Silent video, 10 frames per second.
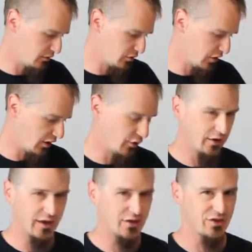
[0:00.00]
try
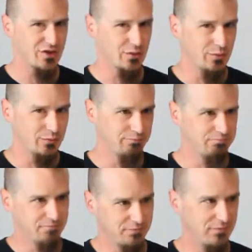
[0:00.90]
learning actually
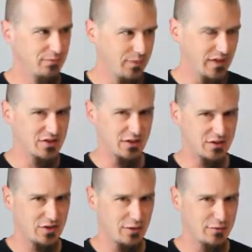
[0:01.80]
some basic
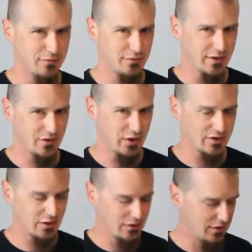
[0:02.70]
stuff like
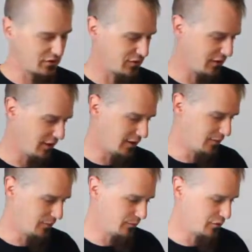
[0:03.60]
tricks on this.
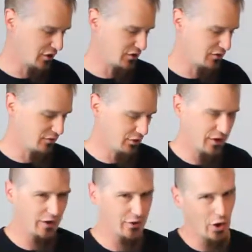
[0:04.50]
Just learn
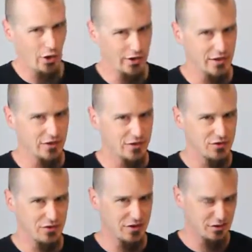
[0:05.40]
how to ollie
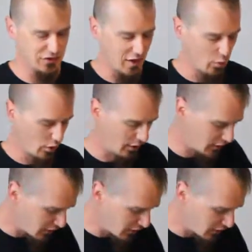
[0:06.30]
is step one.